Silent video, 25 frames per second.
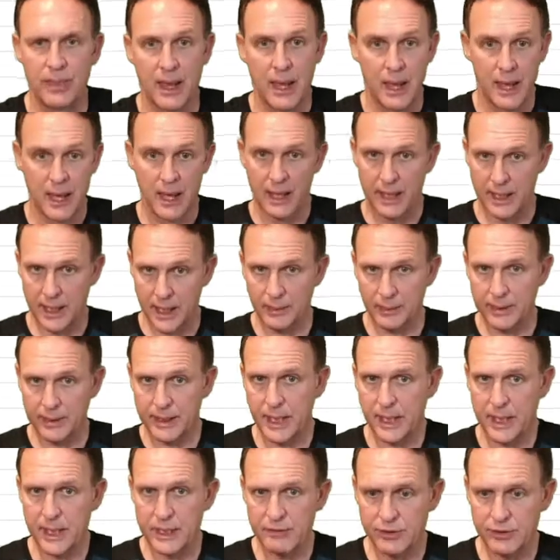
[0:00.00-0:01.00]
Now we
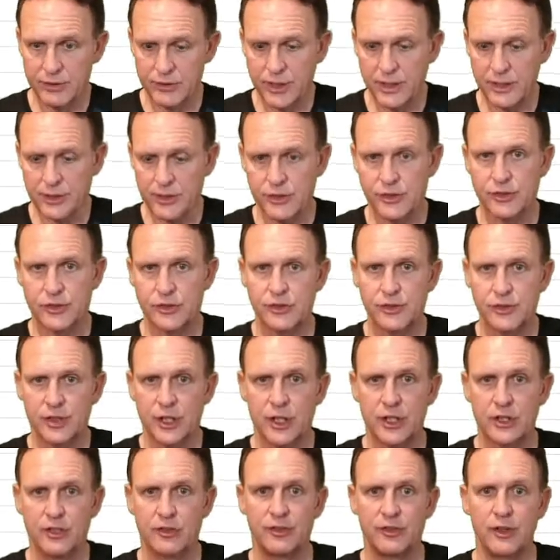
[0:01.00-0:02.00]
can even take this a
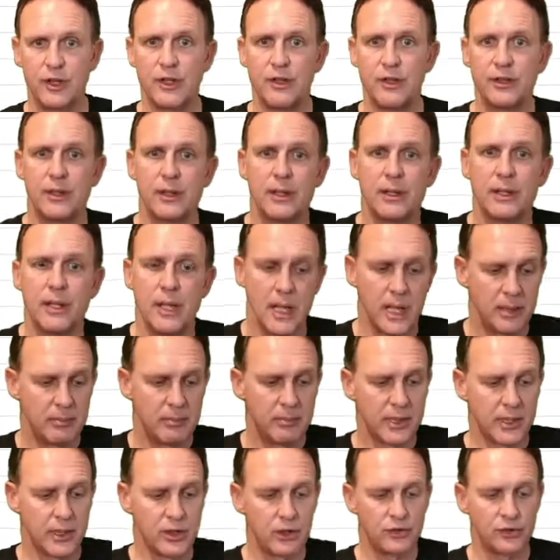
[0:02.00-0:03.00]
stage further,
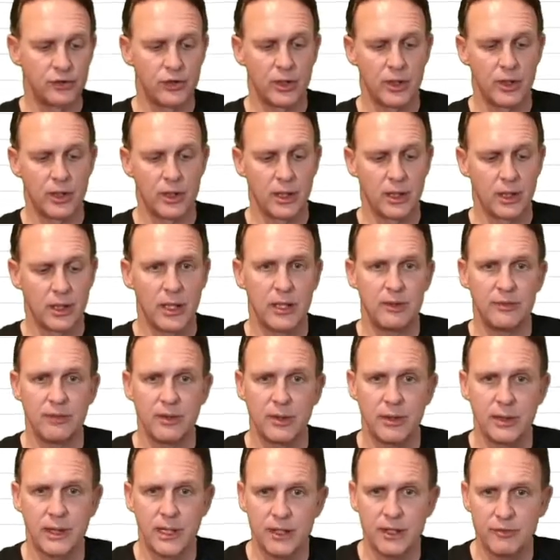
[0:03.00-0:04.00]
because if I
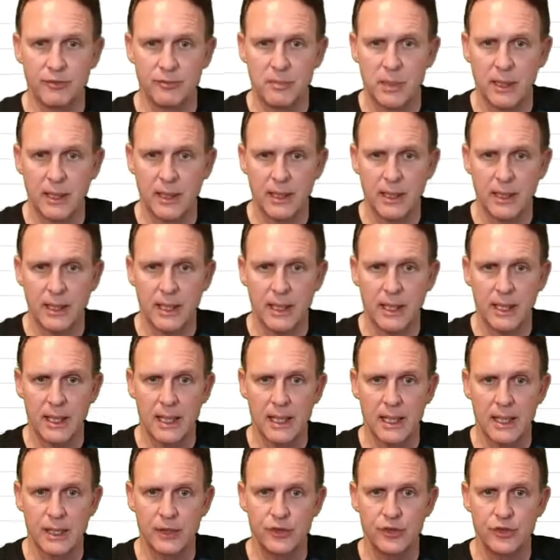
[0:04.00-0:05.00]
have my
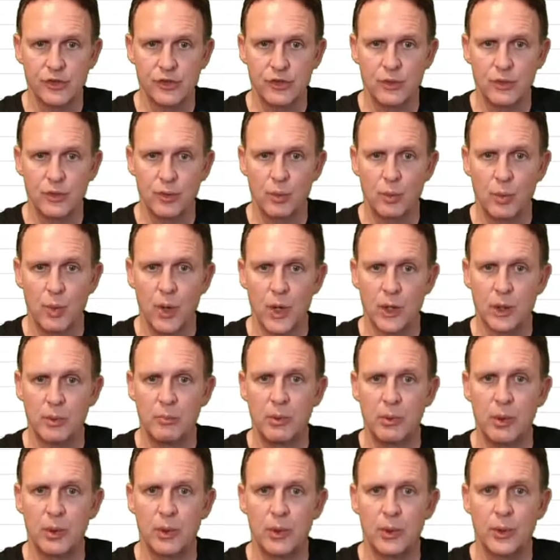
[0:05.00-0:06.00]
additional
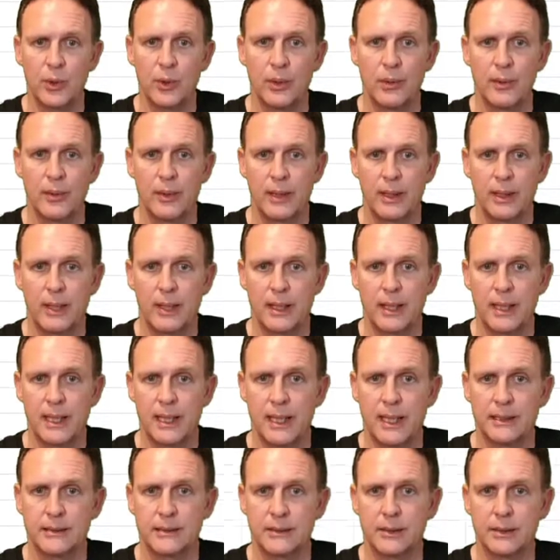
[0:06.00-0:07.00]
workbook
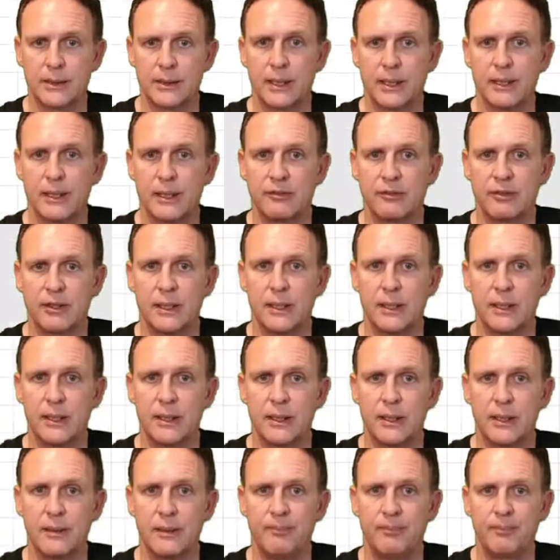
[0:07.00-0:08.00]
as I have
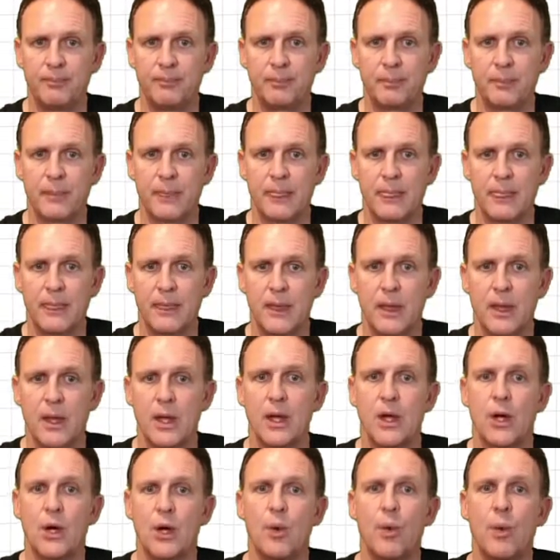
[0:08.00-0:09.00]
here,
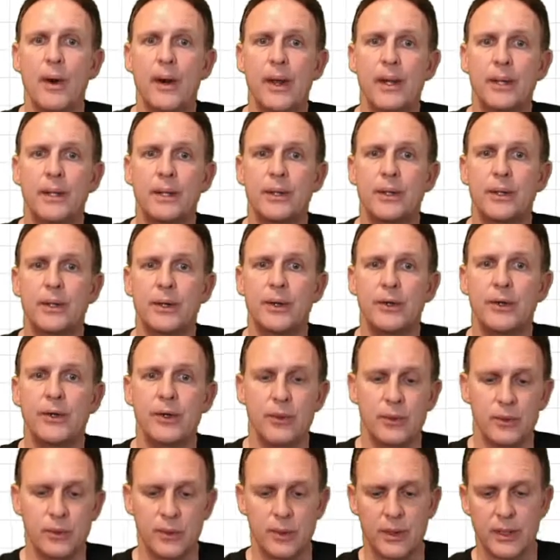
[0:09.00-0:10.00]
what I can
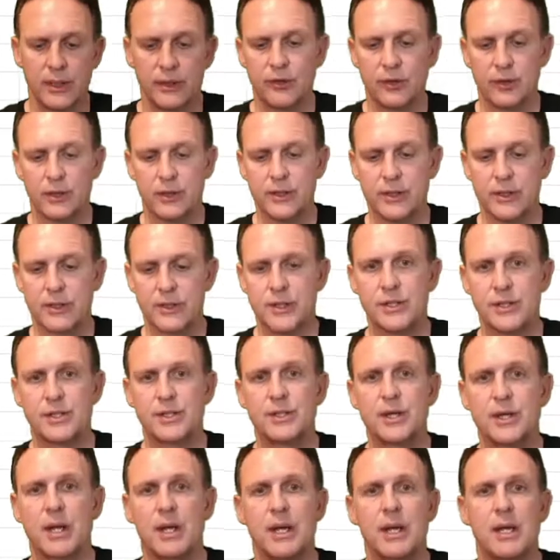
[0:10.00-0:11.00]
do is I can
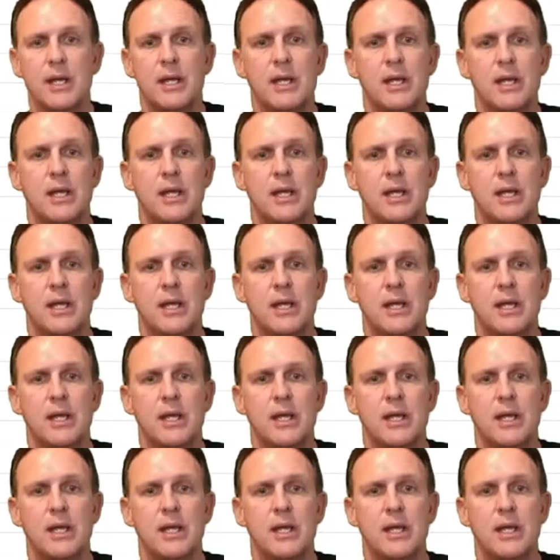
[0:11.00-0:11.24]
say